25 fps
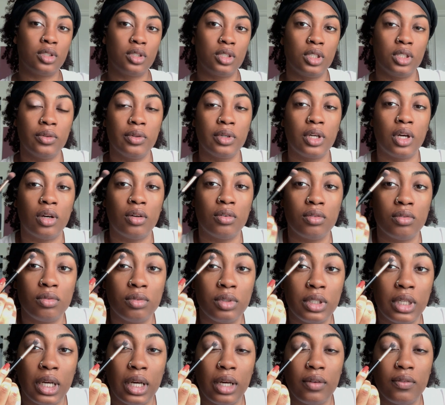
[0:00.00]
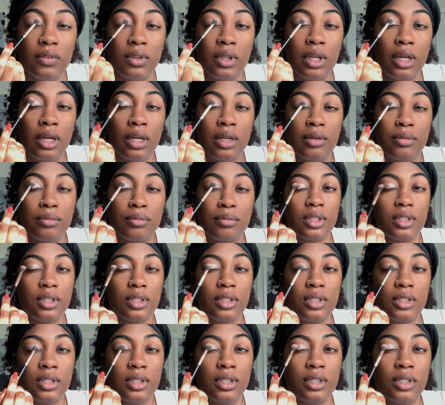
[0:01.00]
So here we go, we have that.
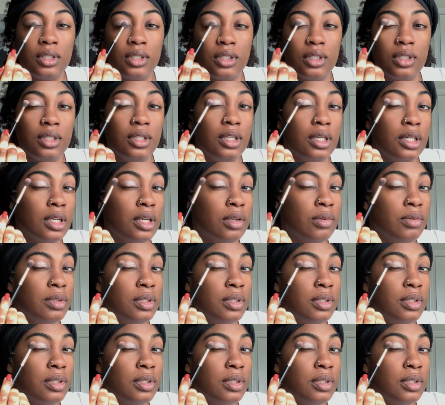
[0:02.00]
And yeah,